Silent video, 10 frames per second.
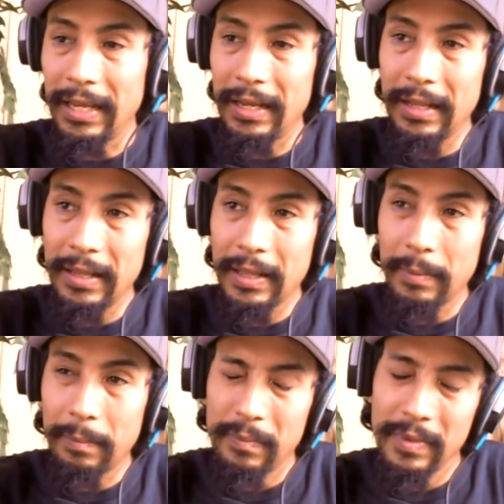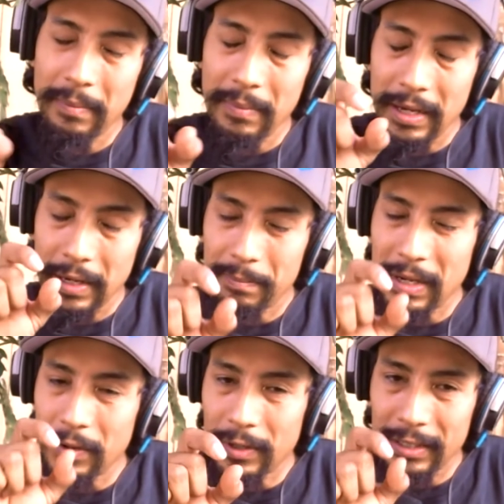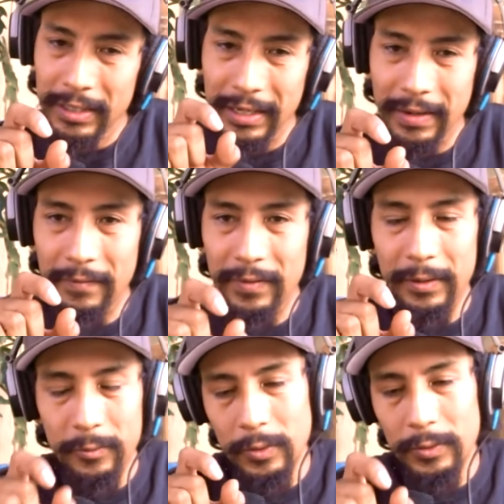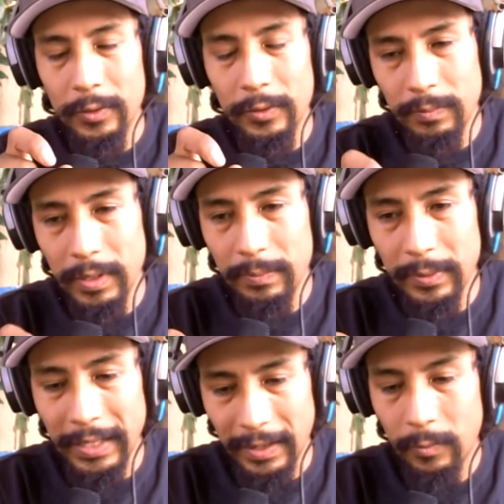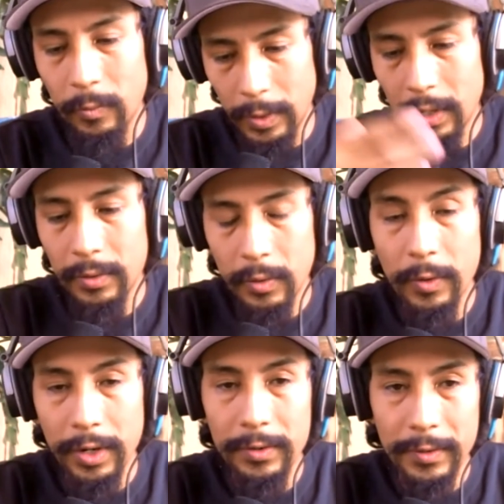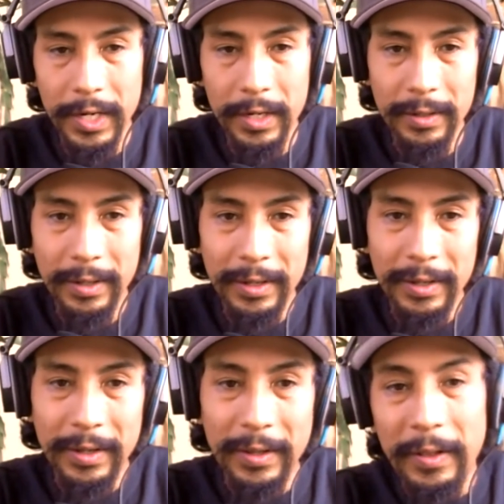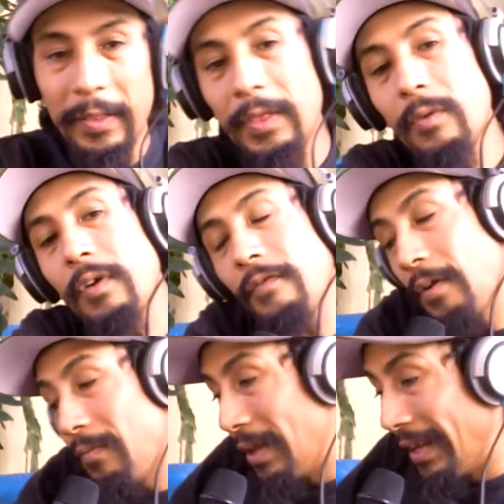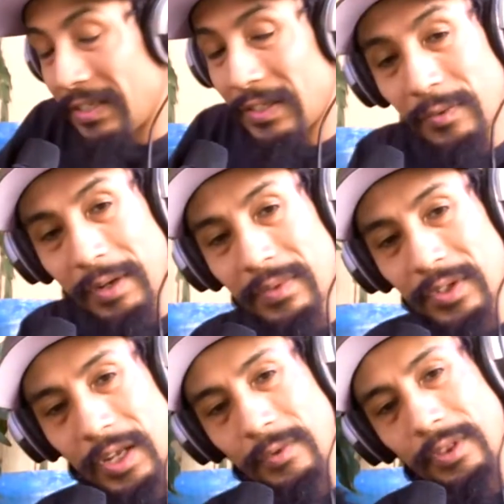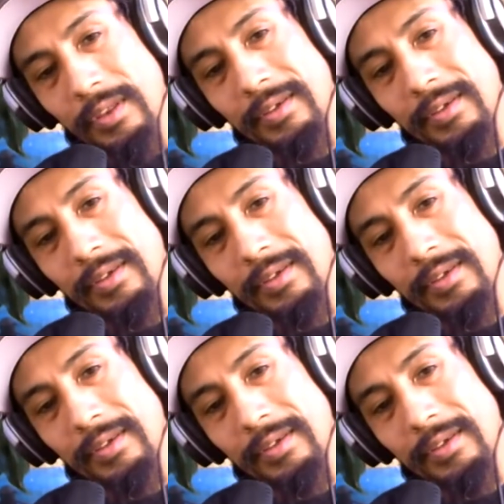and the minority of those people that were real, they were from the extreme south.